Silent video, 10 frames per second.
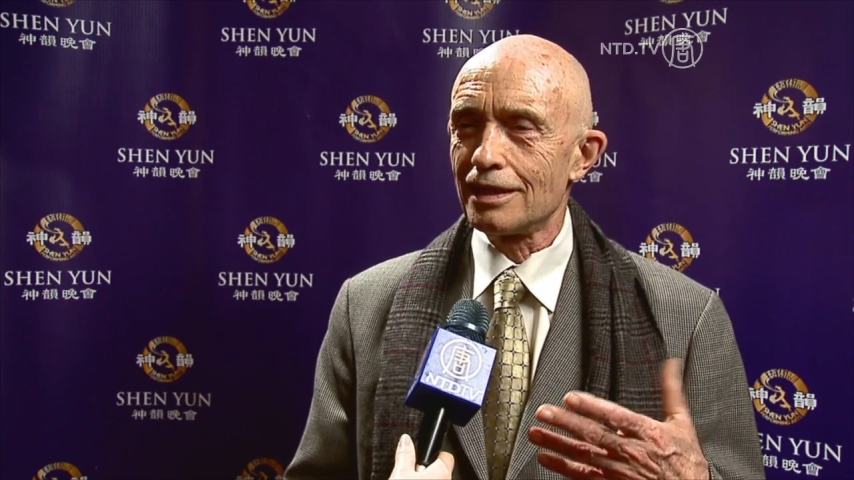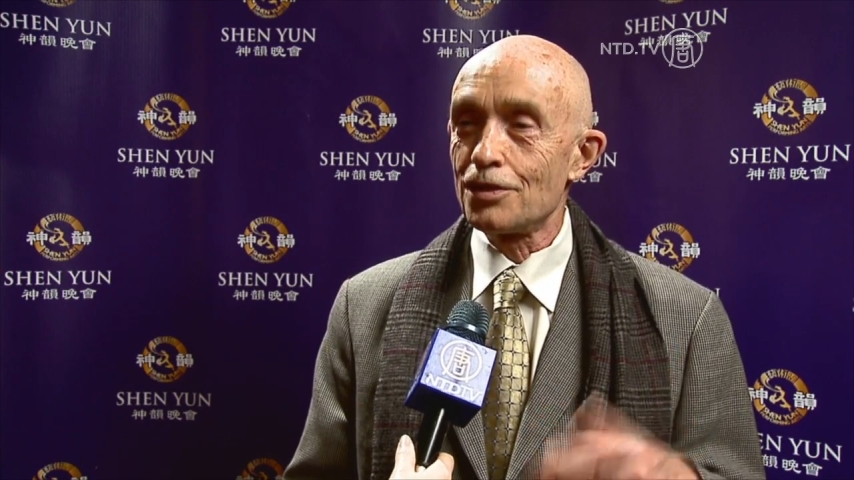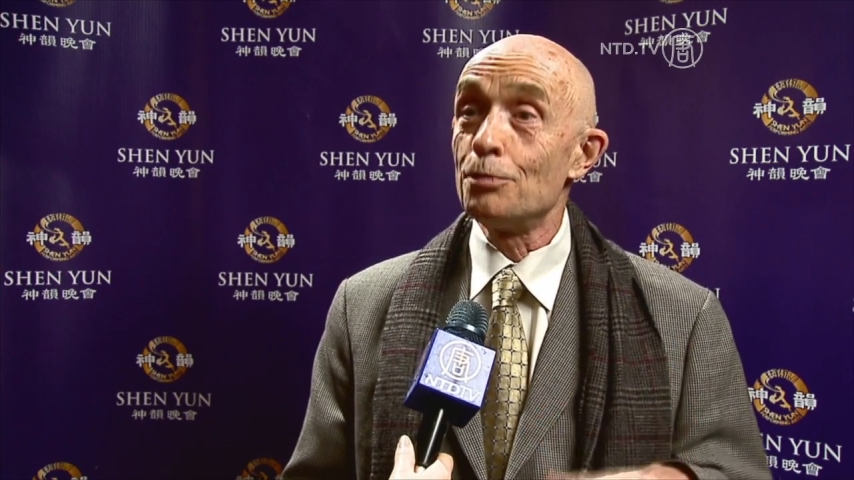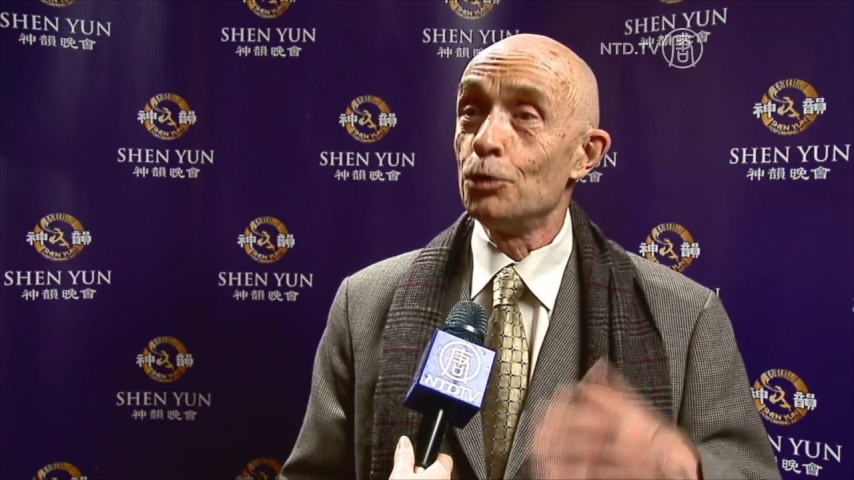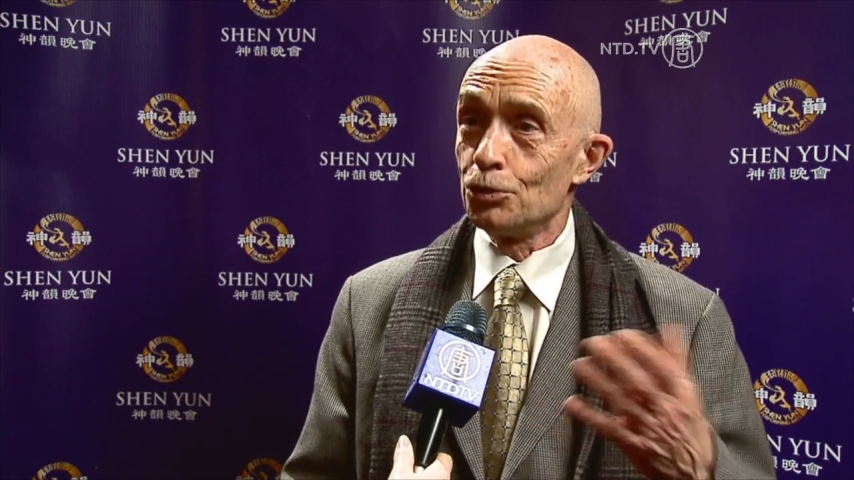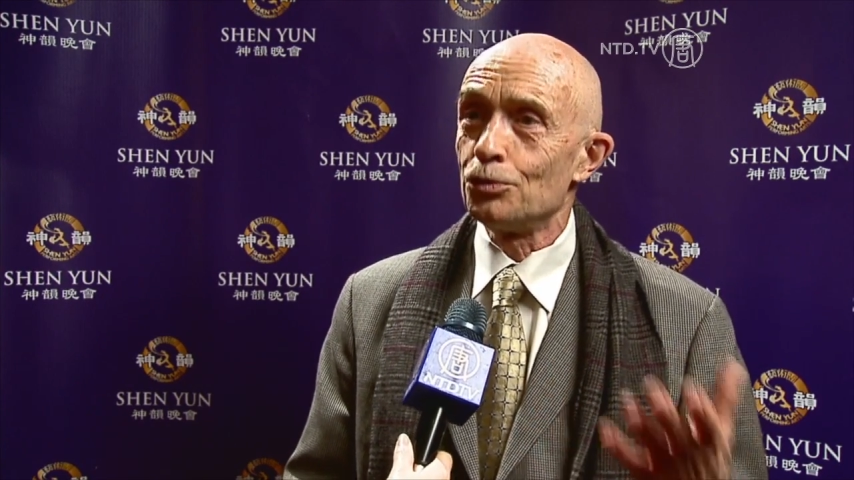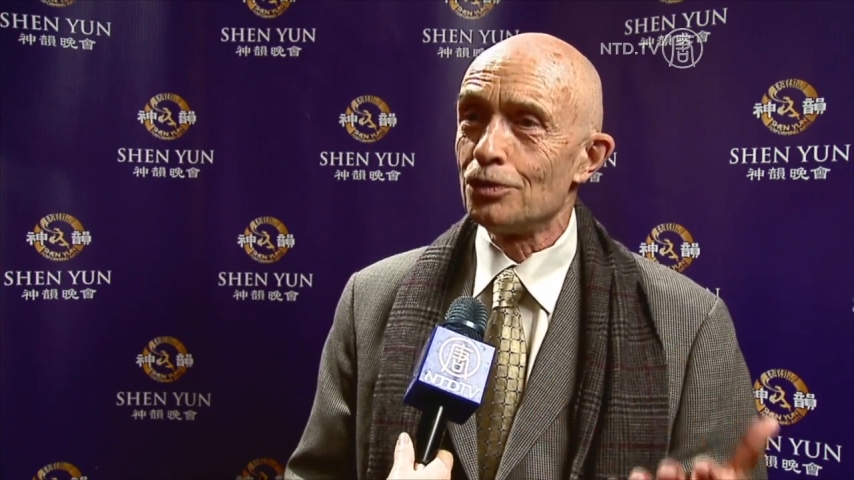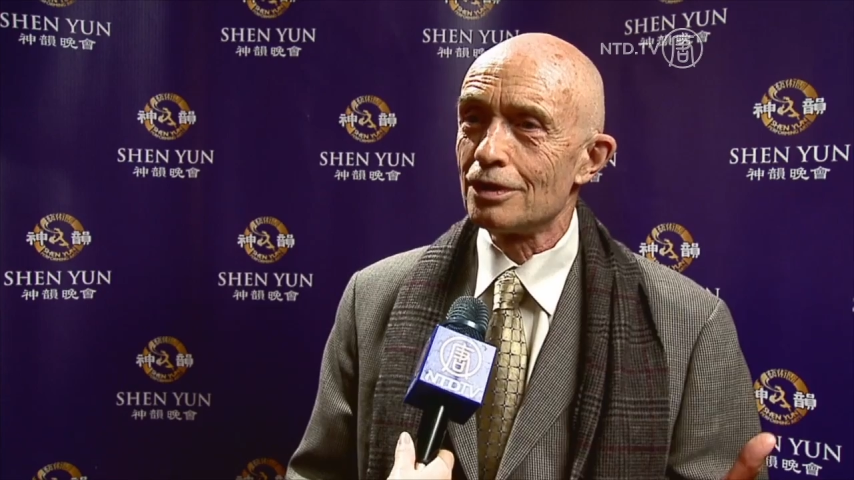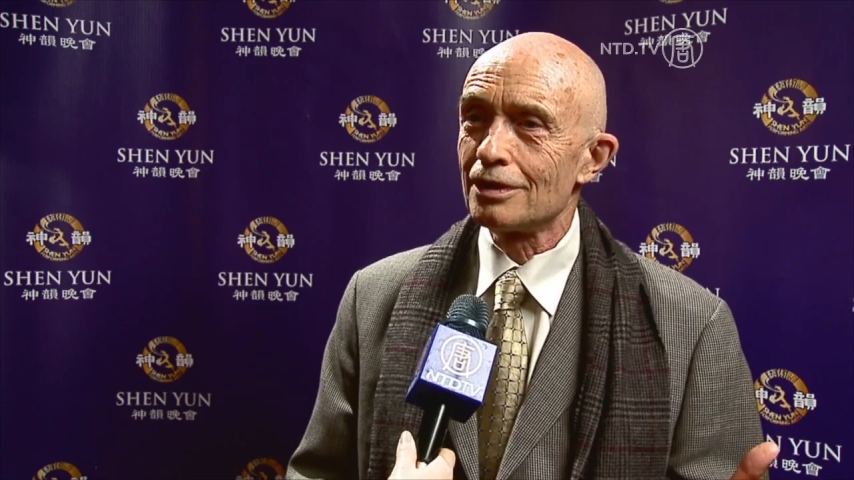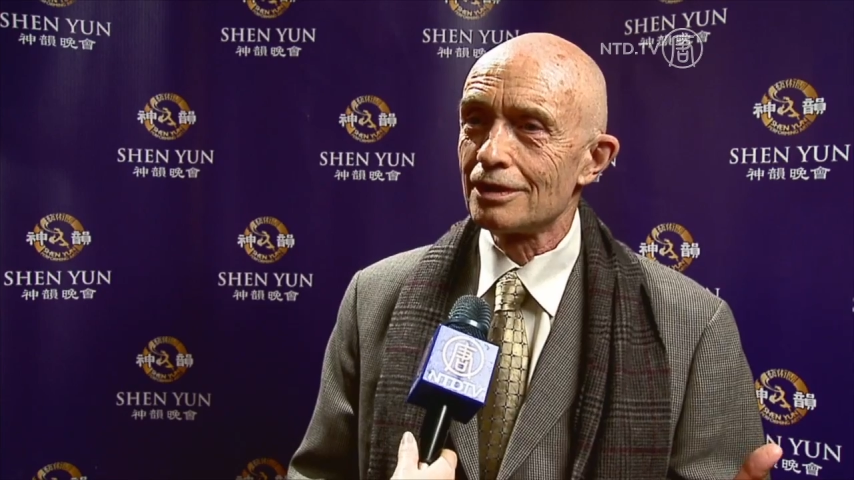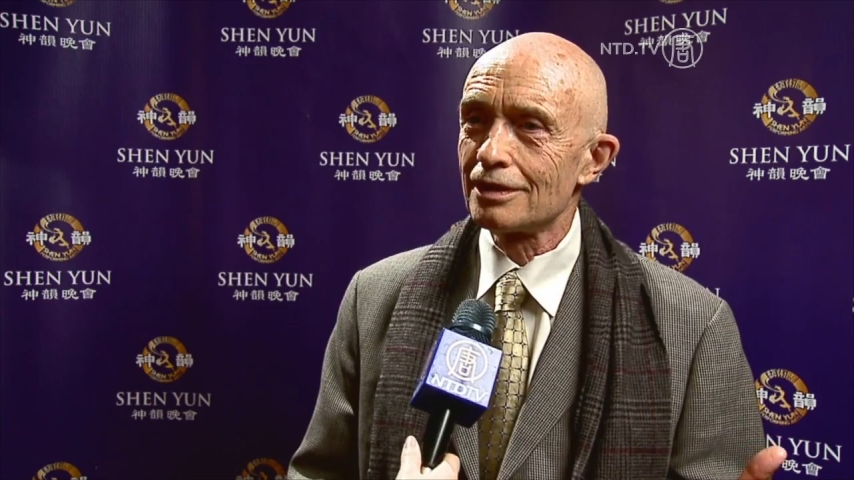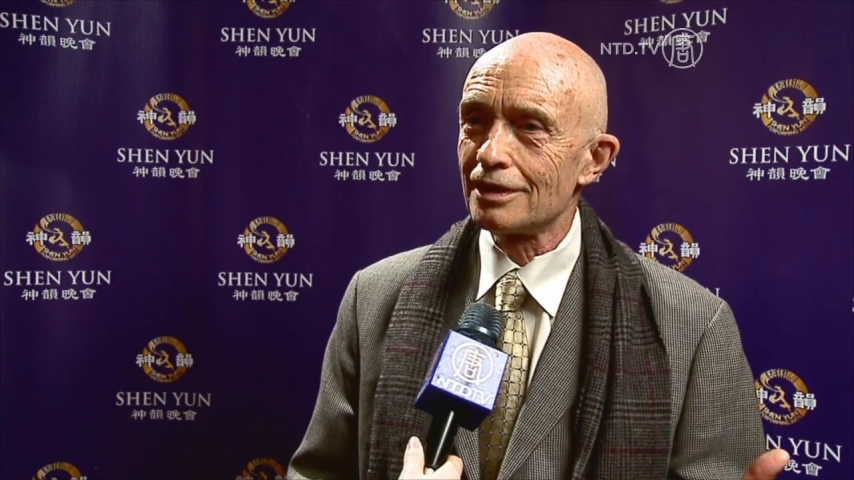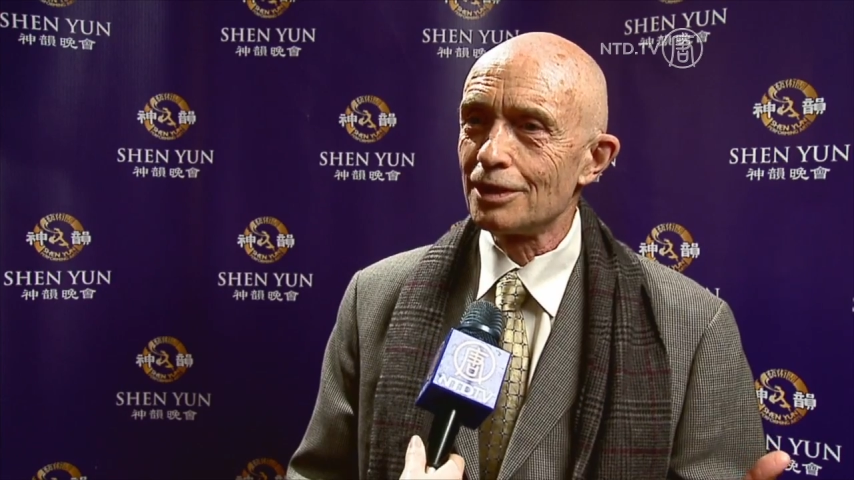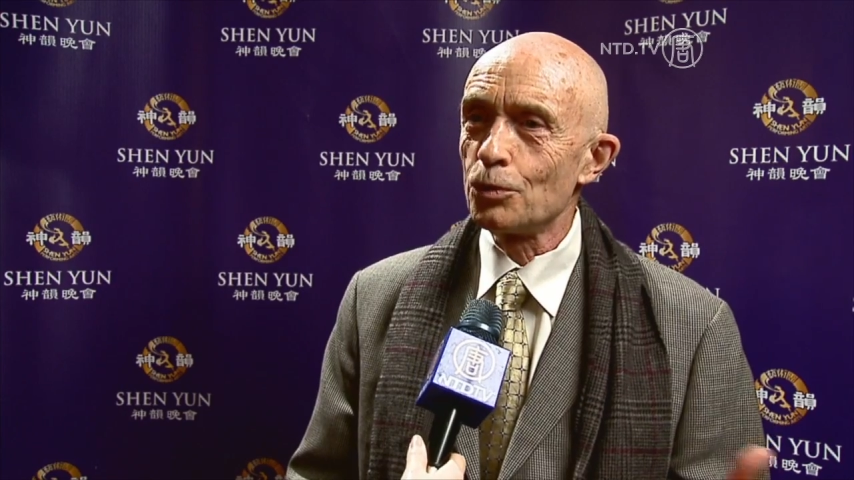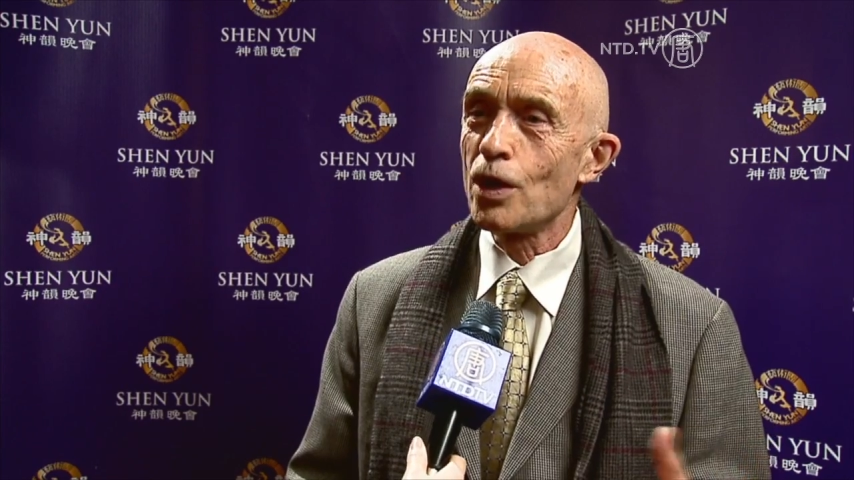the moon,
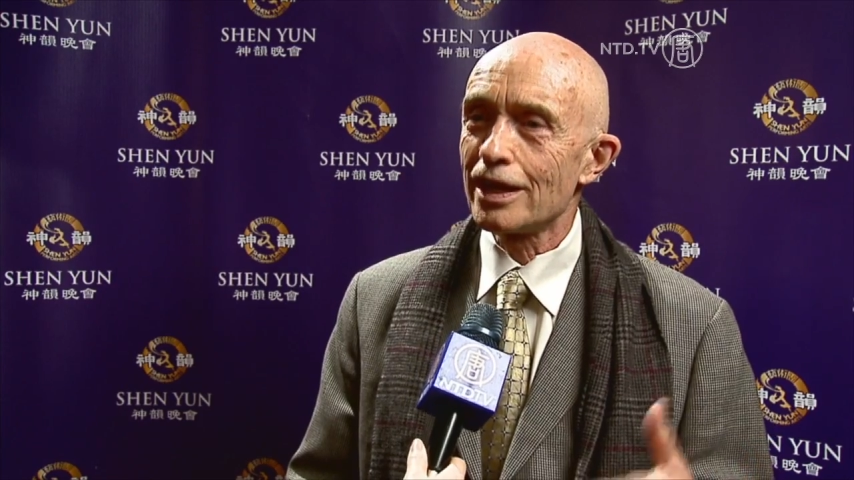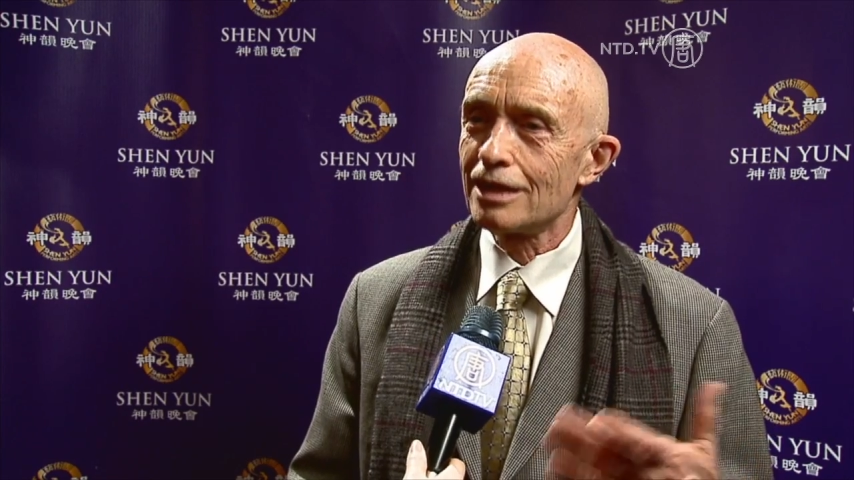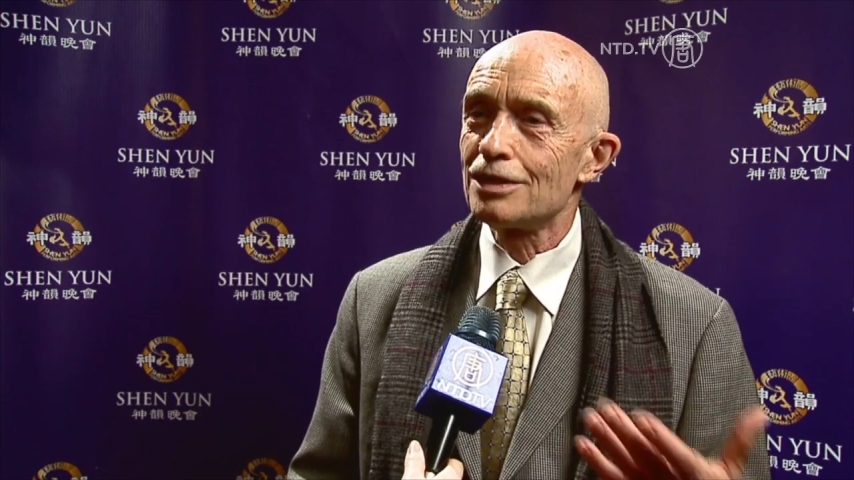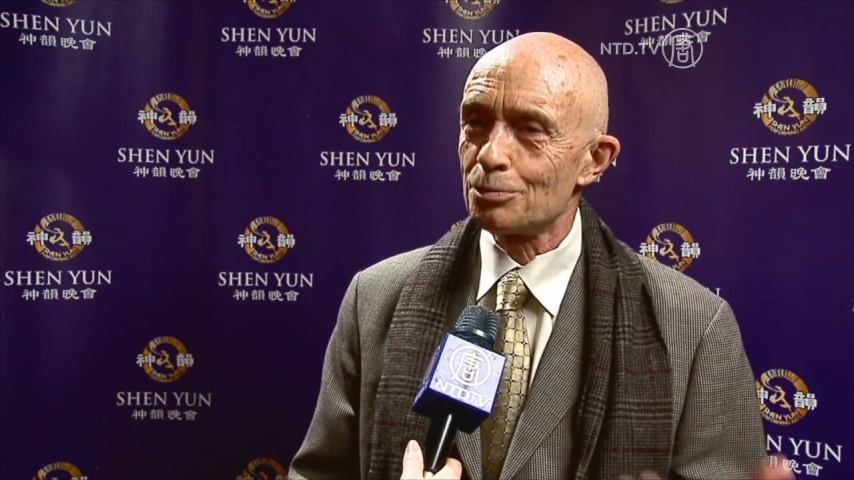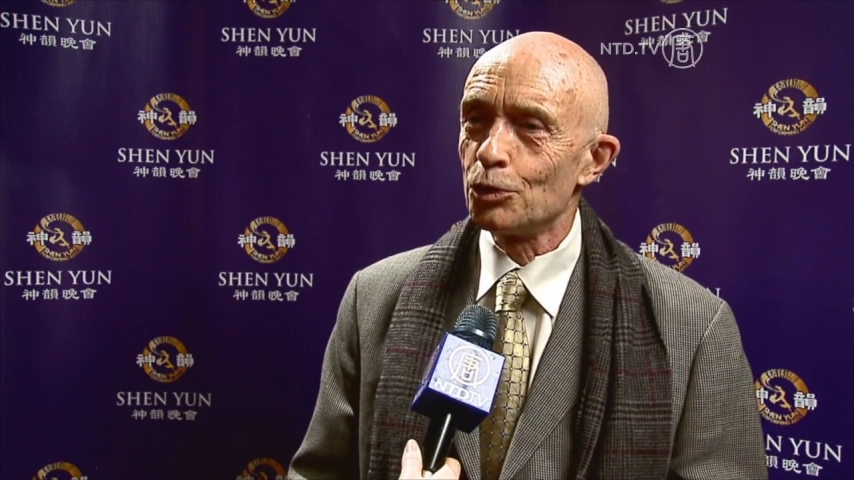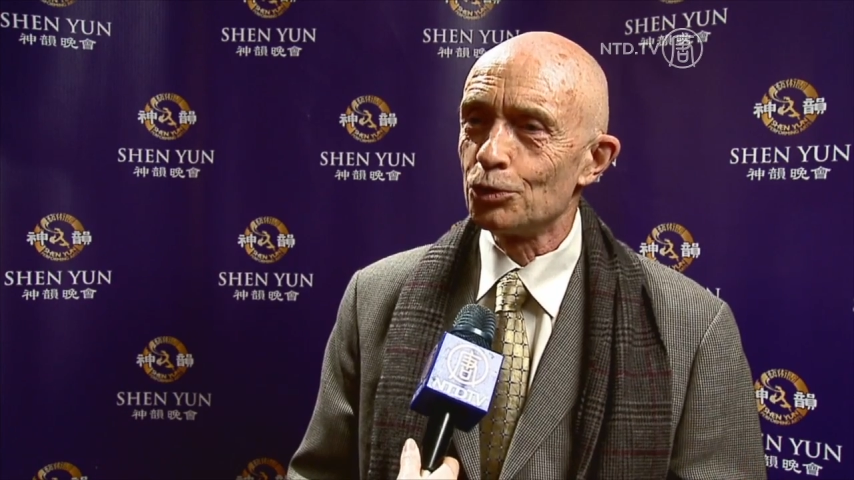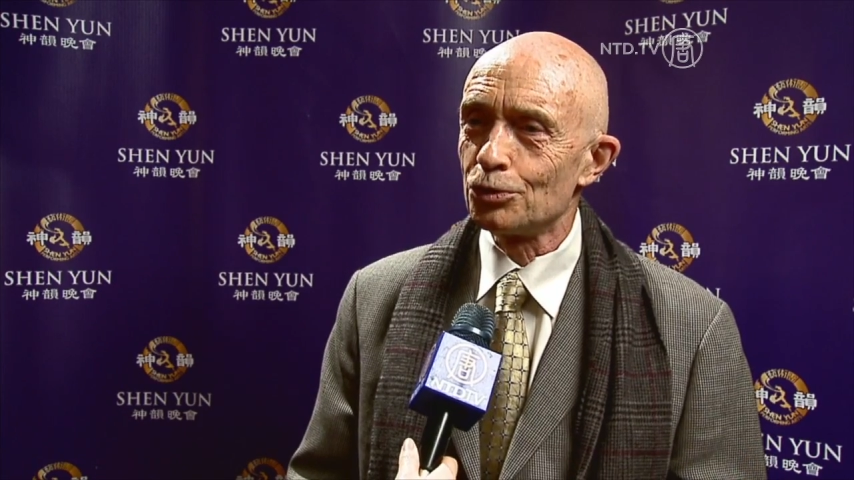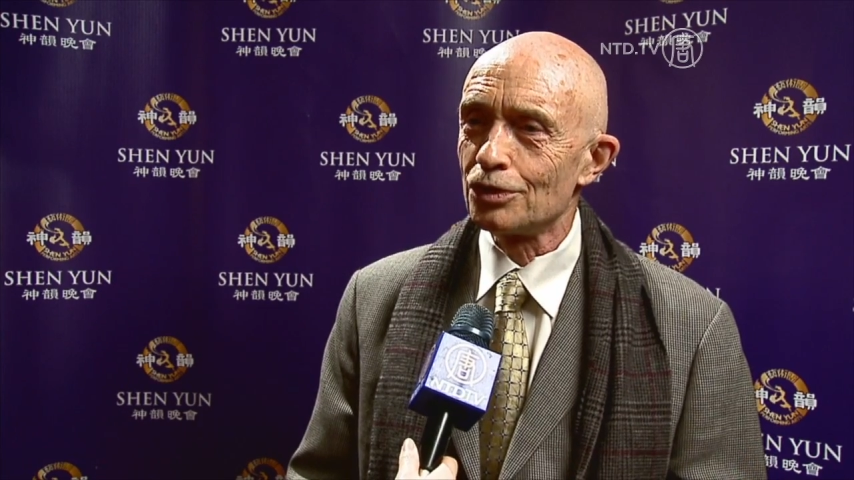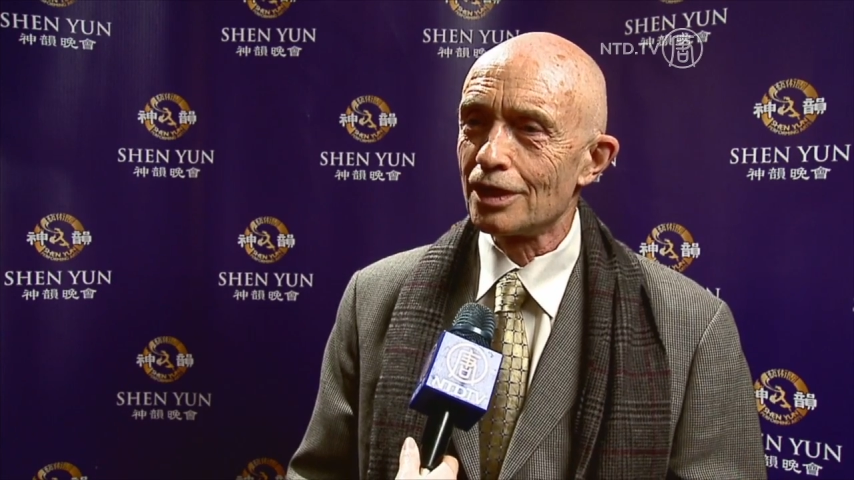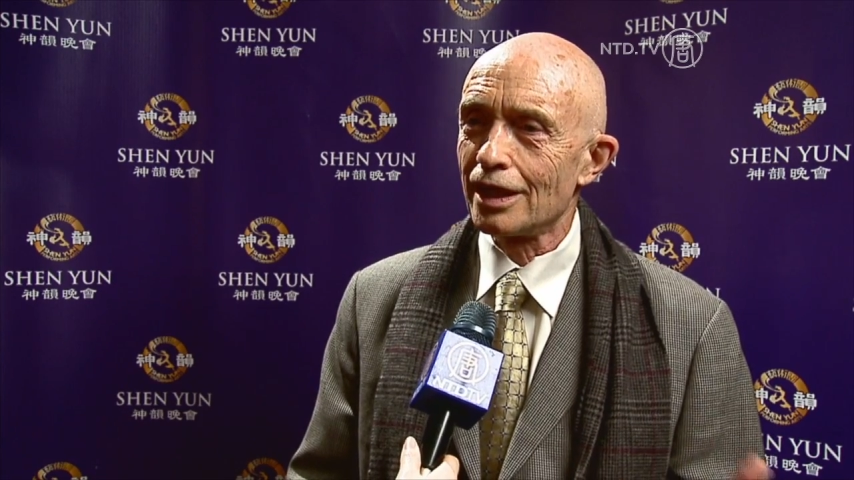the awakened moon,